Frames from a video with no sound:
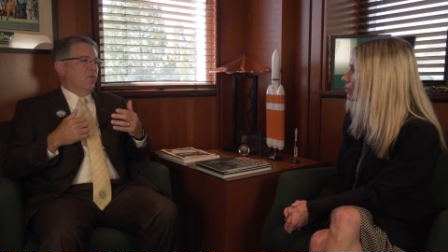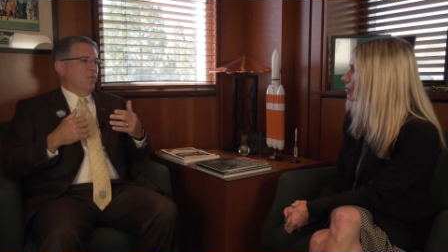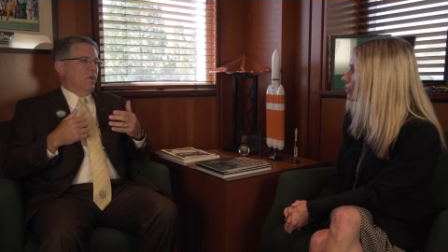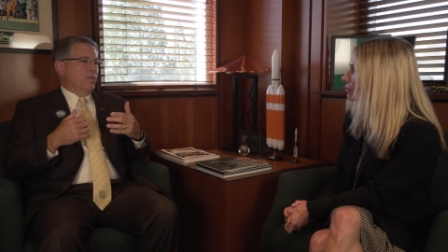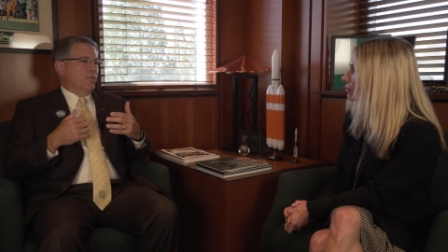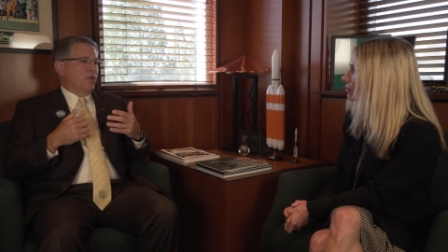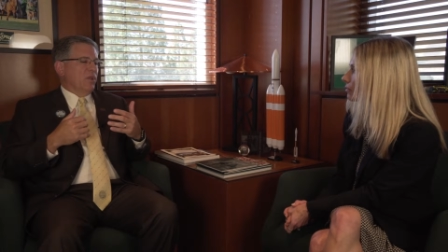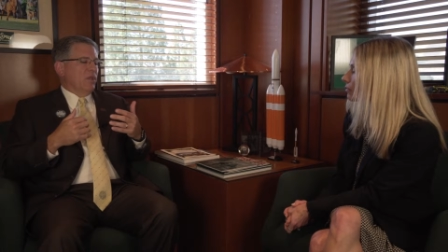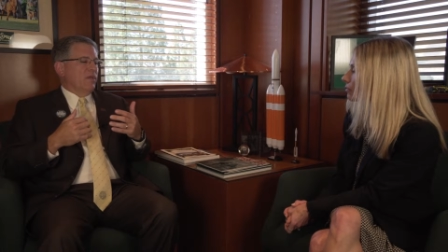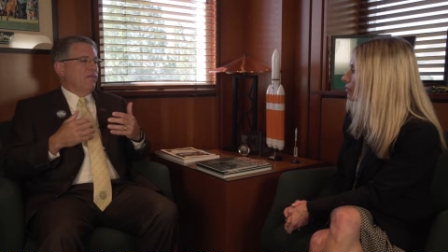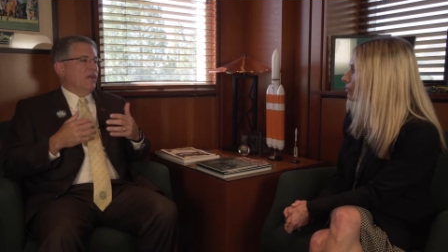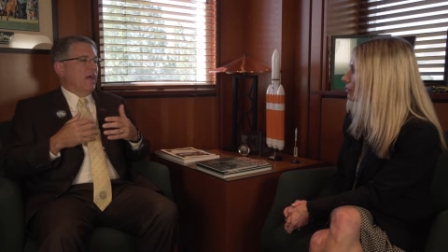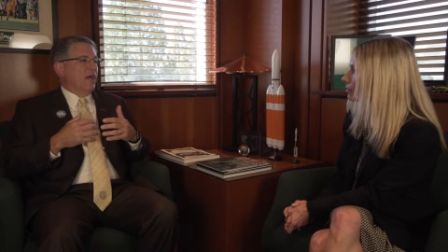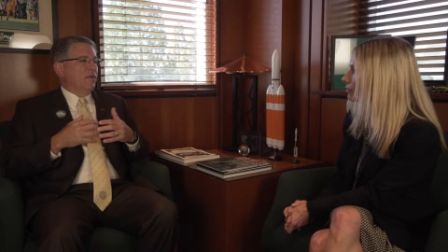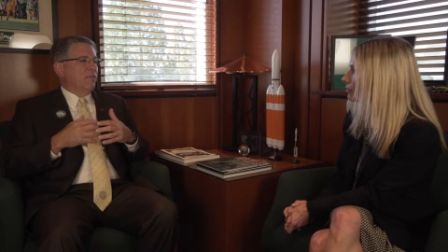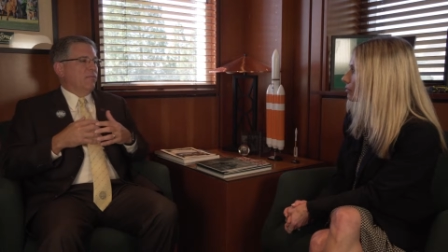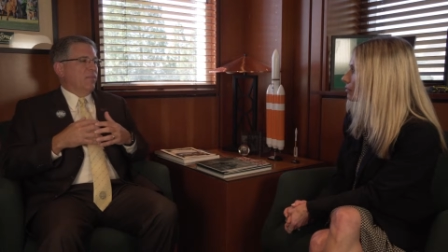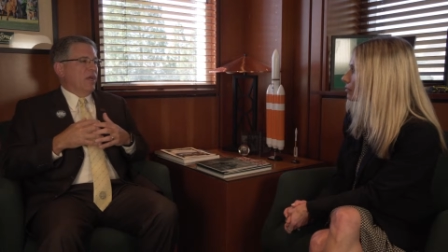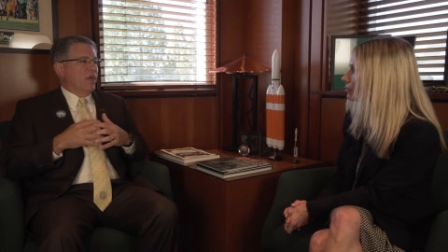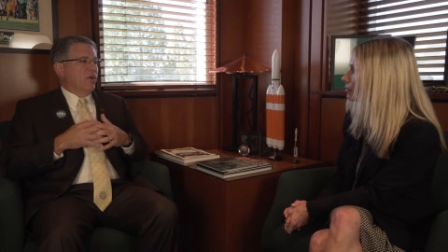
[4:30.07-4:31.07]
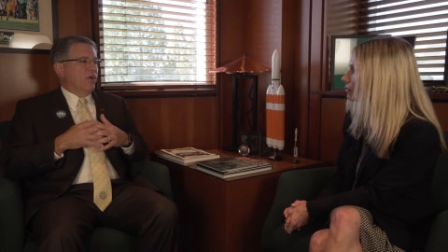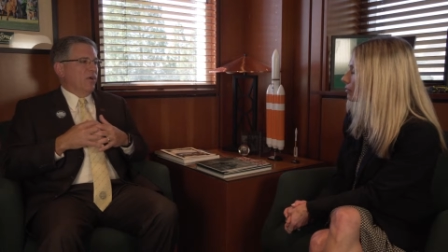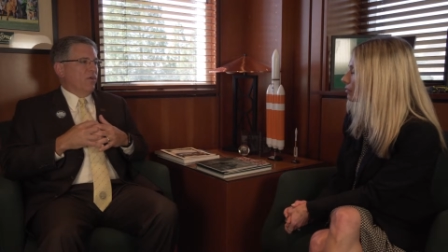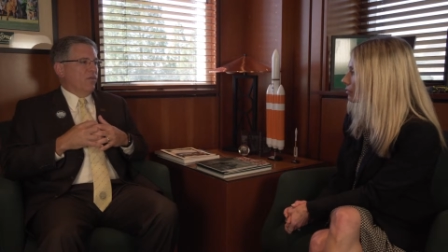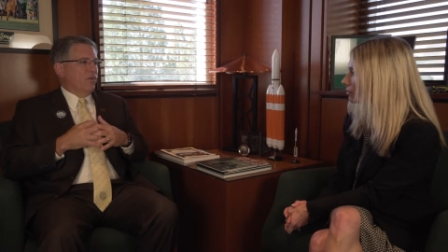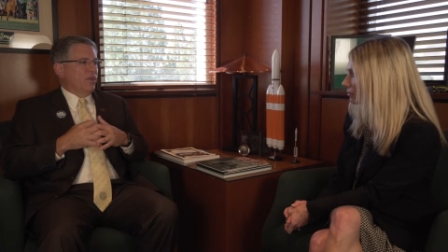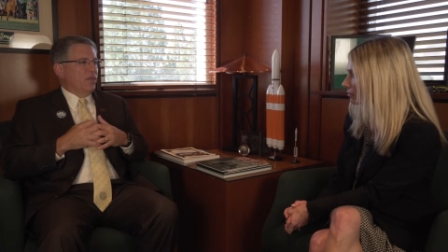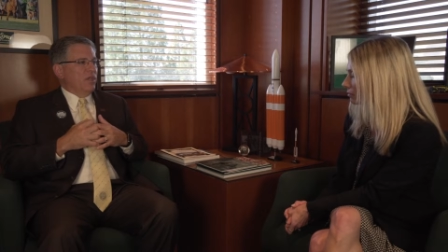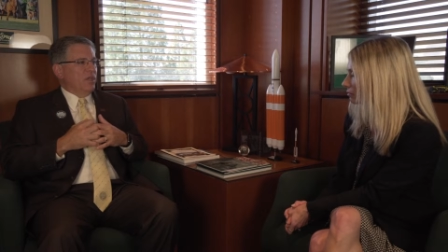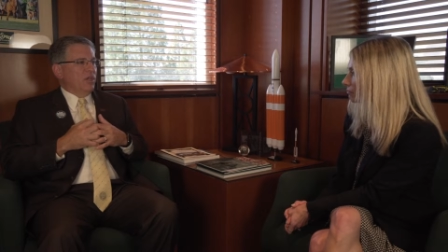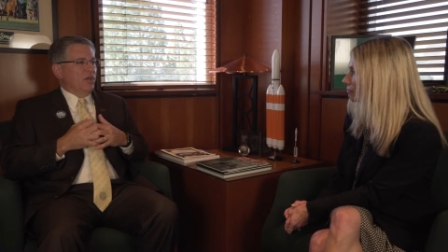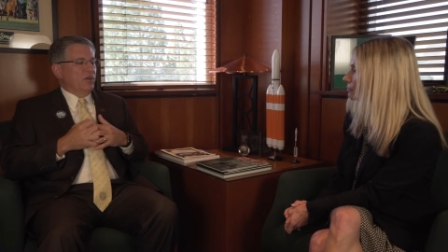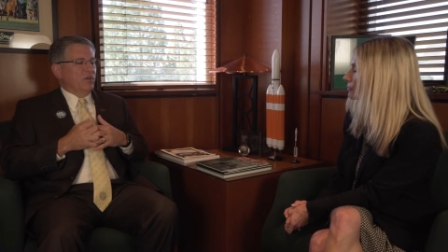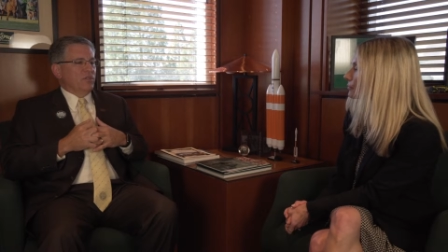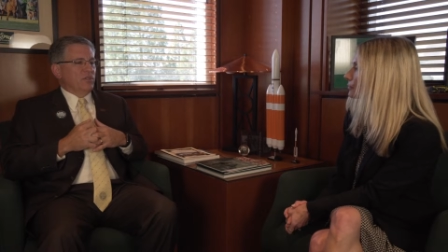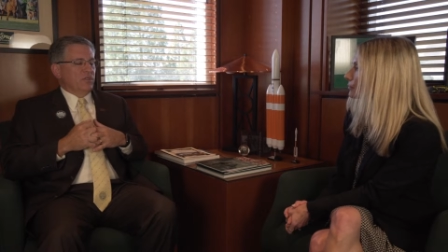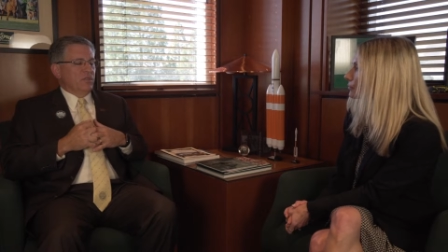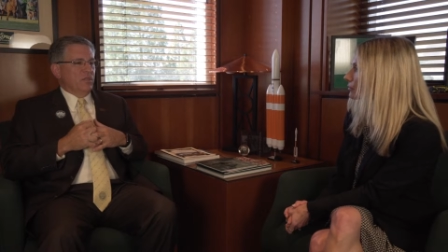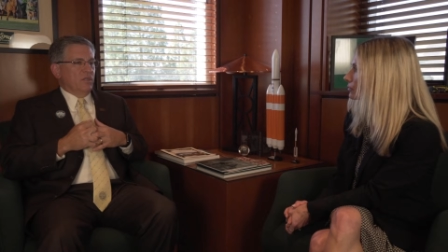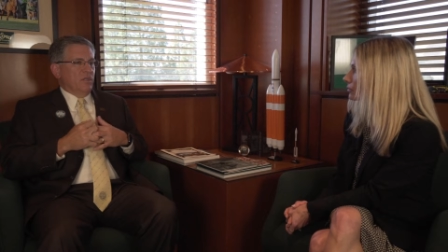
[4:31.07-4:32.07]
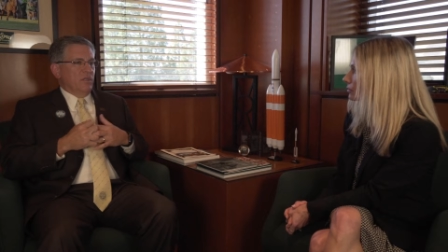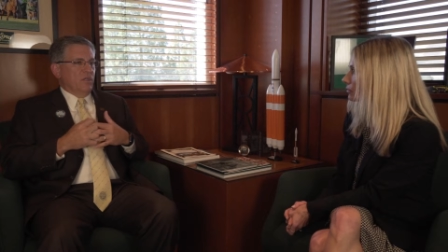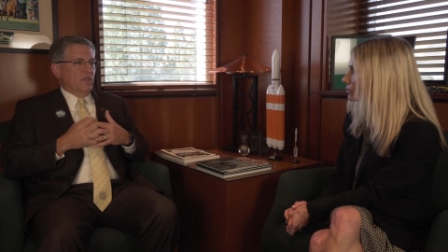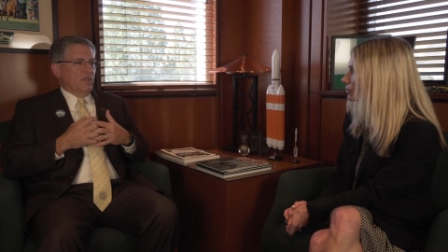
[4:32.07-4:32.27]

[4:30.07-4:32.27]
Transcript: we believe, gotten better over the years.